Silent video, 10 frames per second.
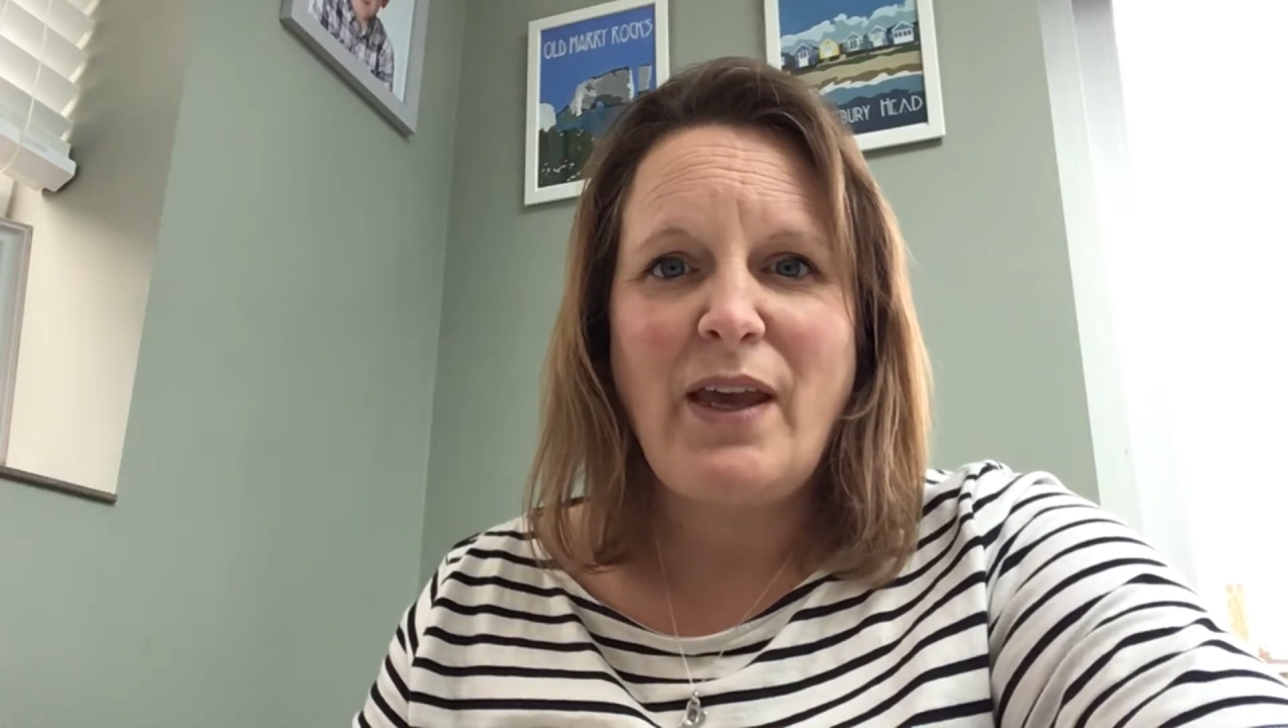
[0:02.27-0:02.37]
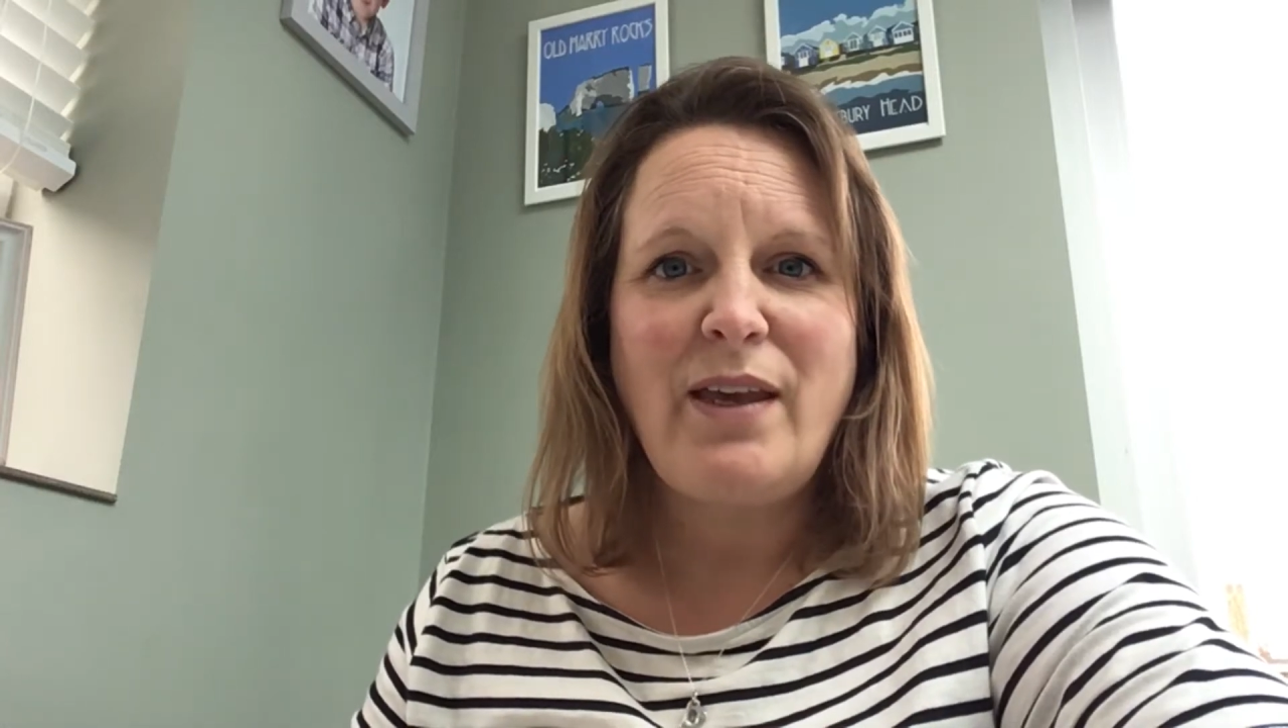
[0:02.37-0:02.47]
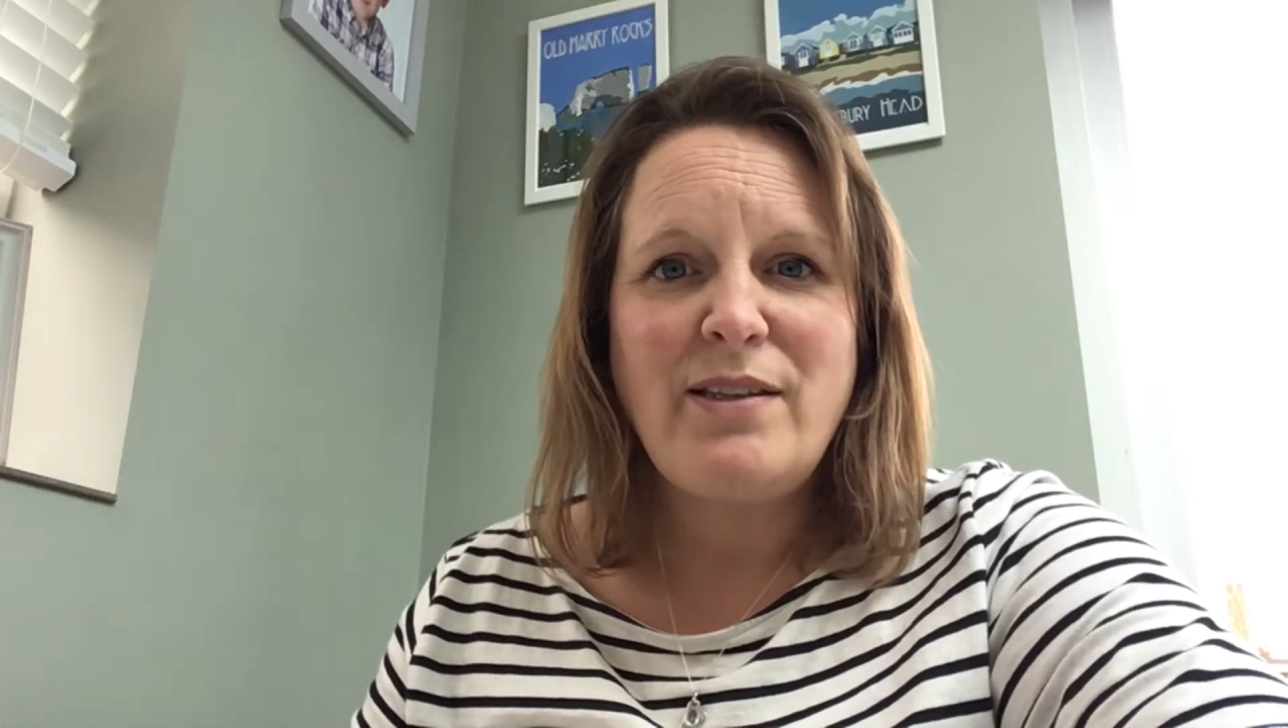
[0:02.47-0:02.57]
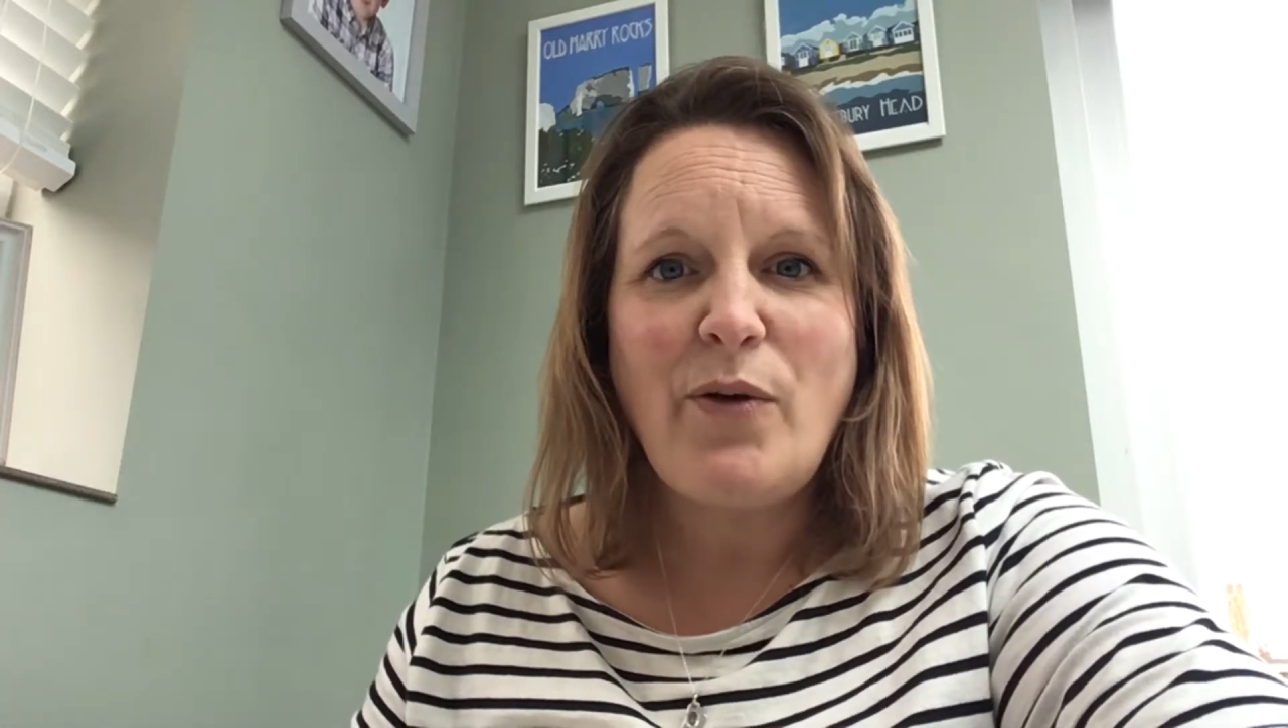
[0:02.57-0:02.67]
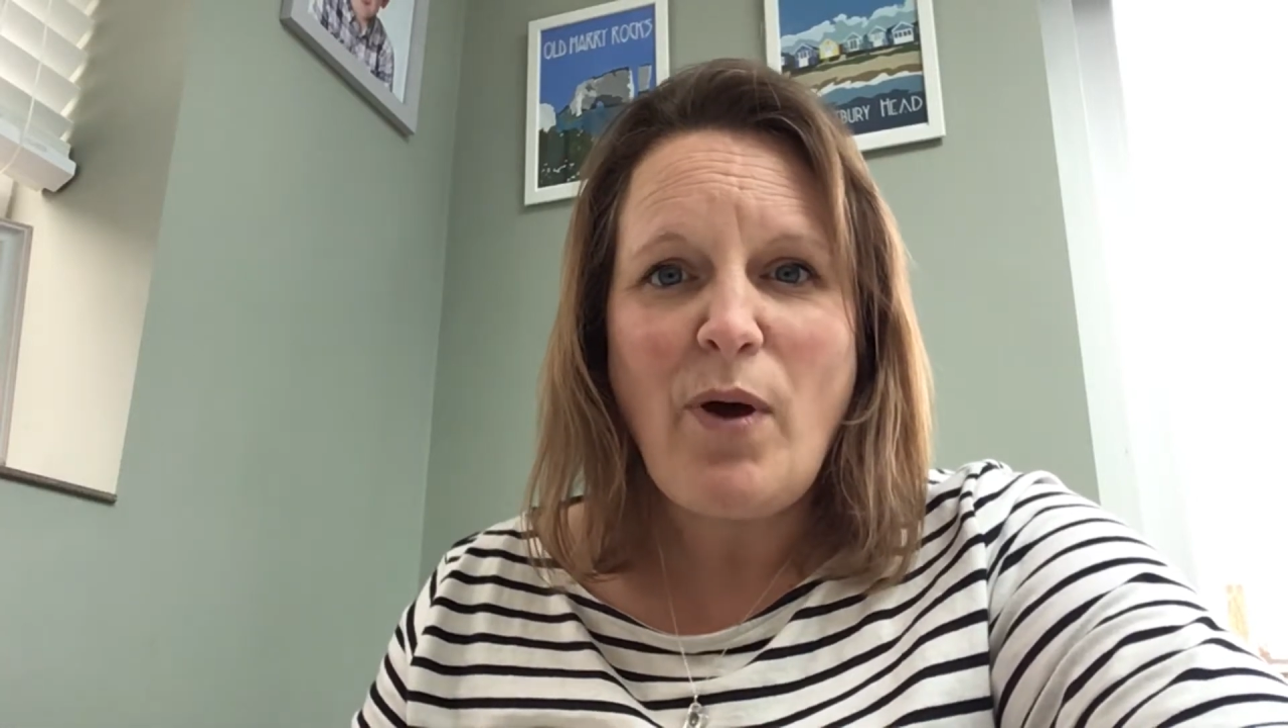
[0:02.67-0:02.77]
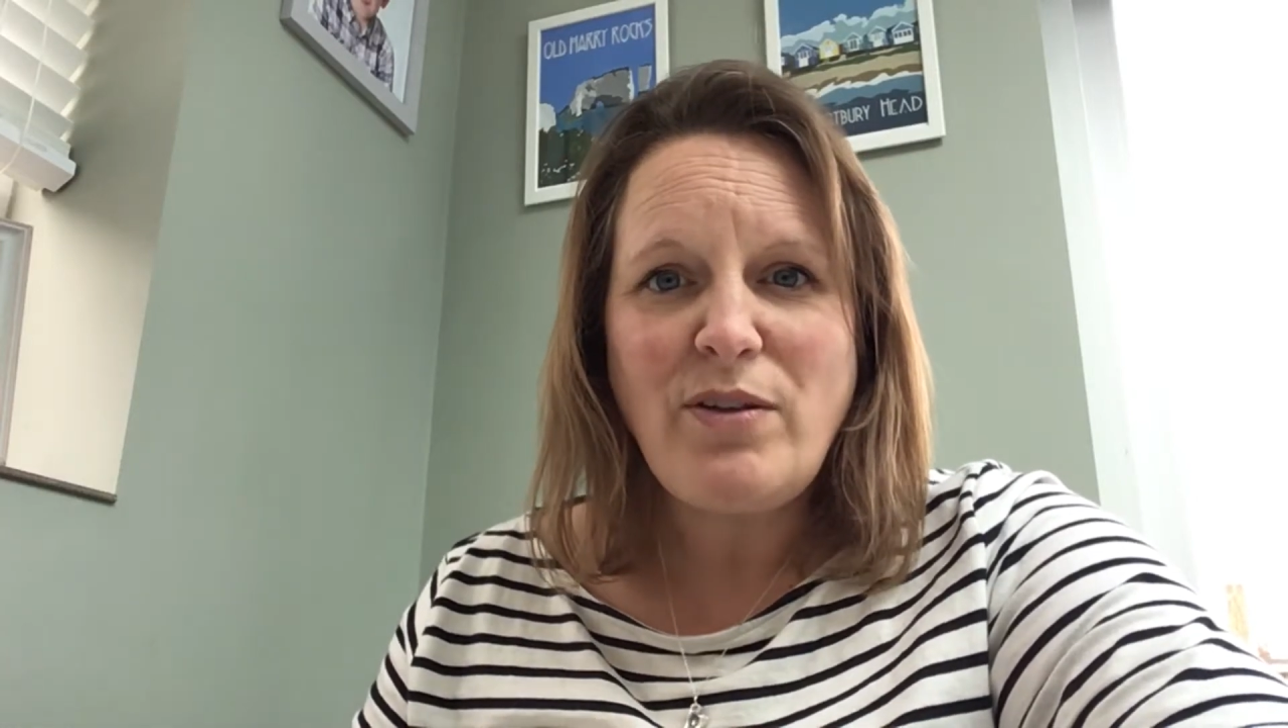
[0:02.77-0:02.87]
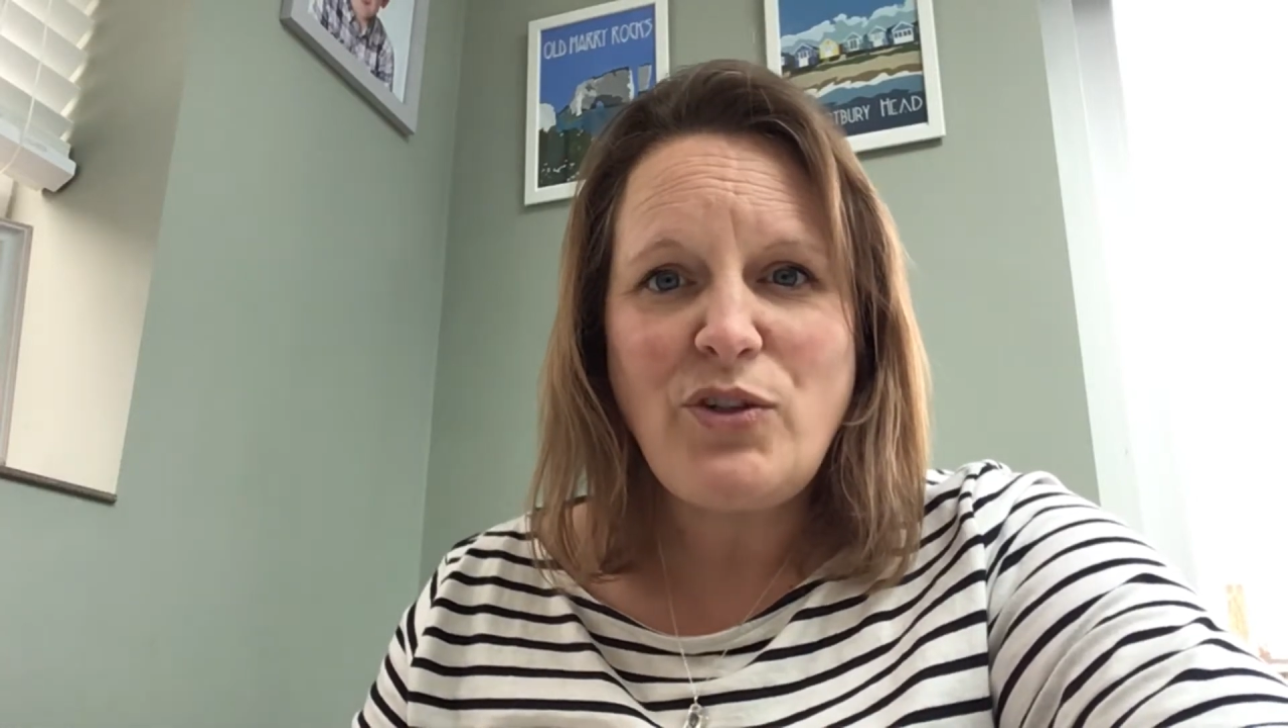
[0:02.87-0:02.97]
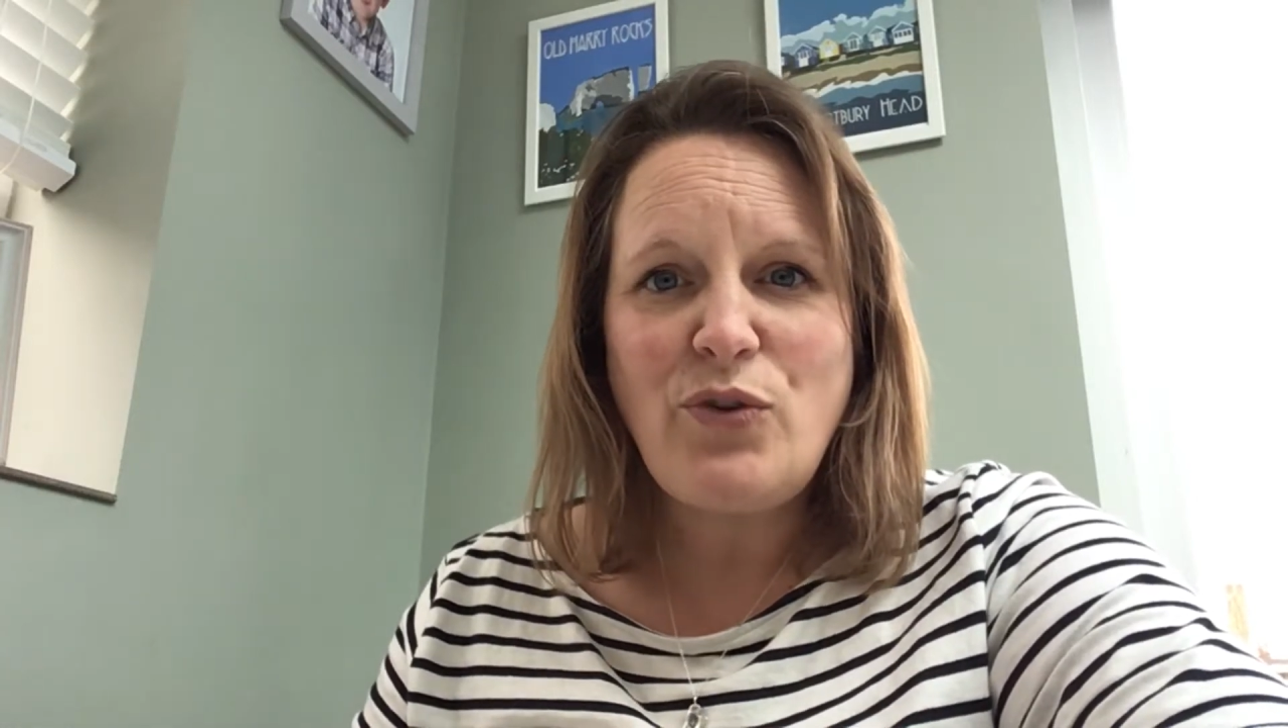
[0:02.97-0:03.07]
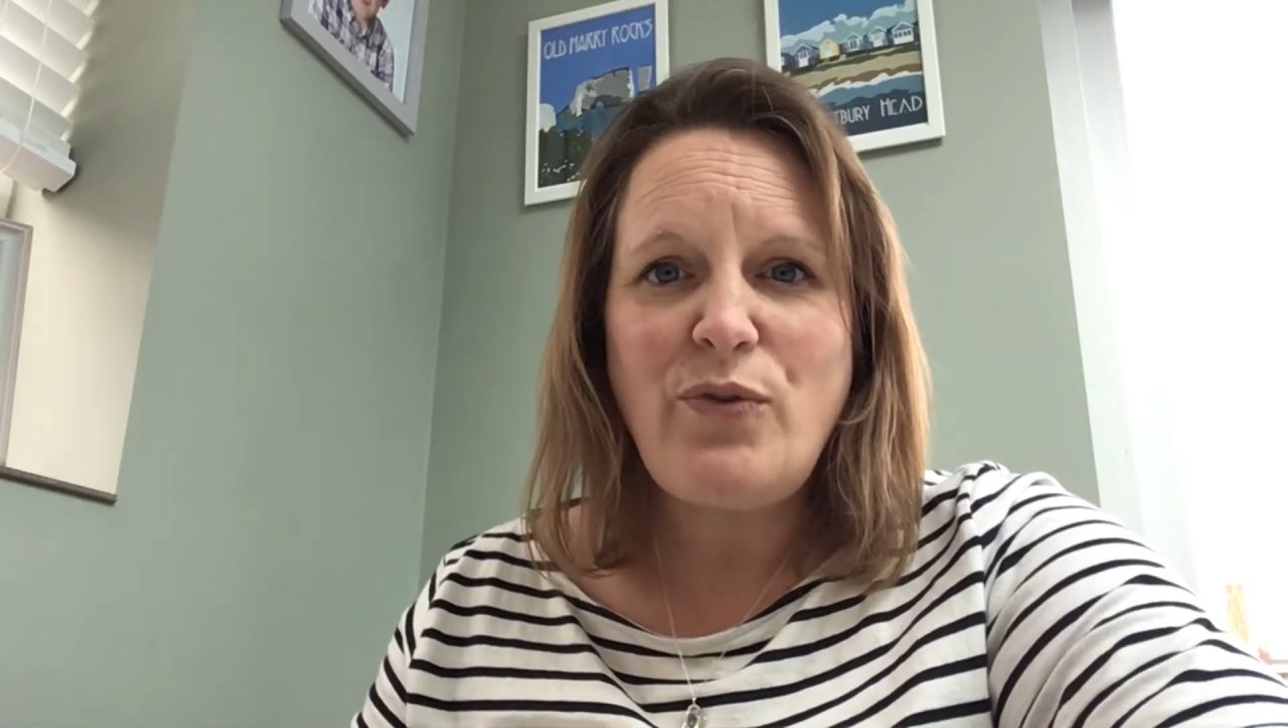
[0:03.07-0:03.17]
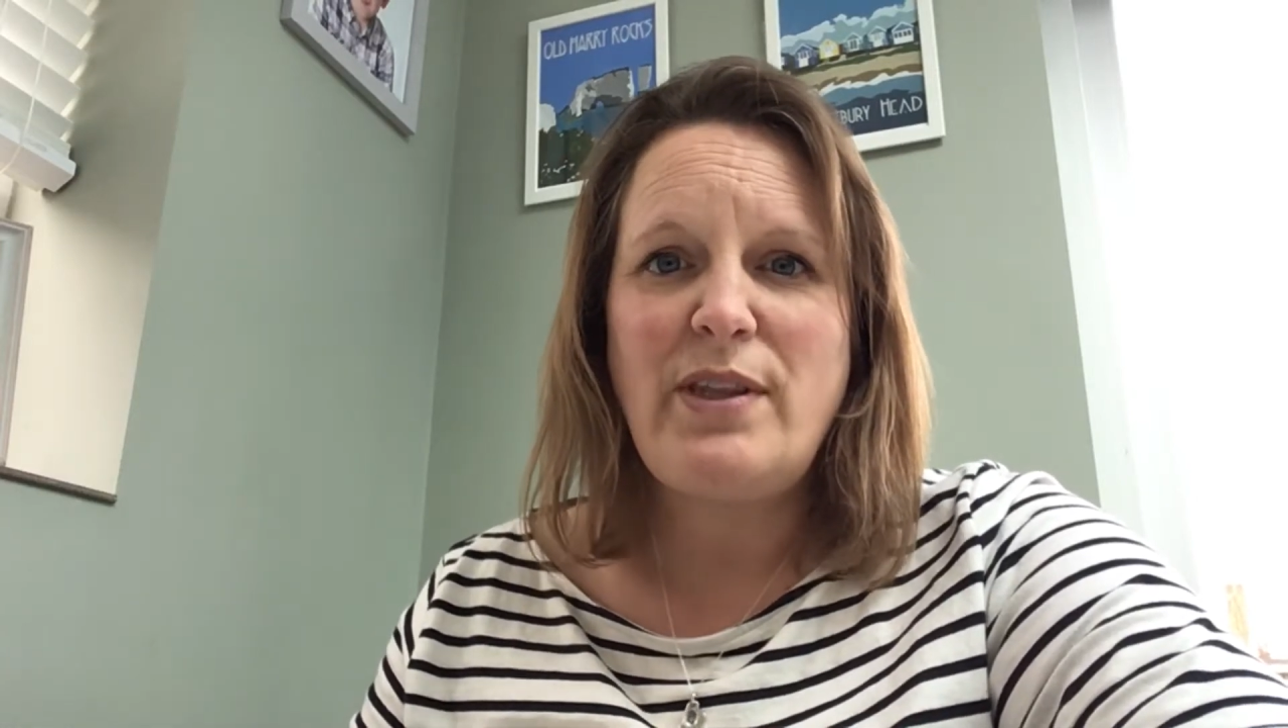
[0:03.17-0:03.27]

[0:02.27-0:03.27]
So our story